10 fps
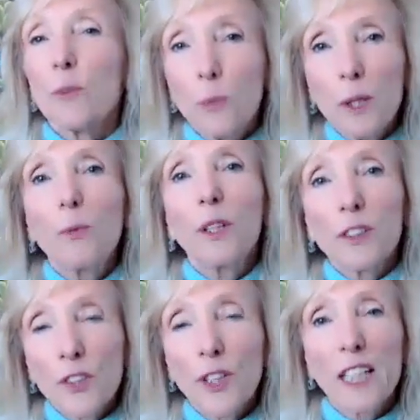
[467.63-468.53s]
we
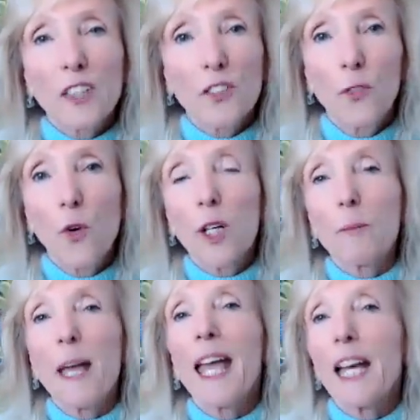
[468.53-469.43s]
will
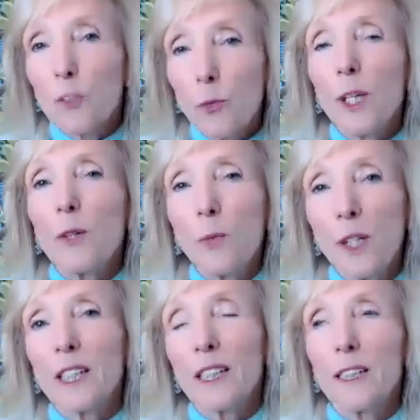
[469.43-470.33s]
transform and we
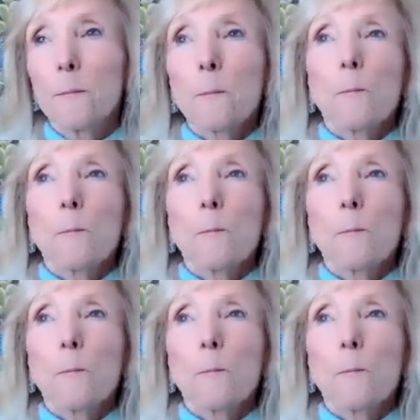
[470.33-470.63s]
will,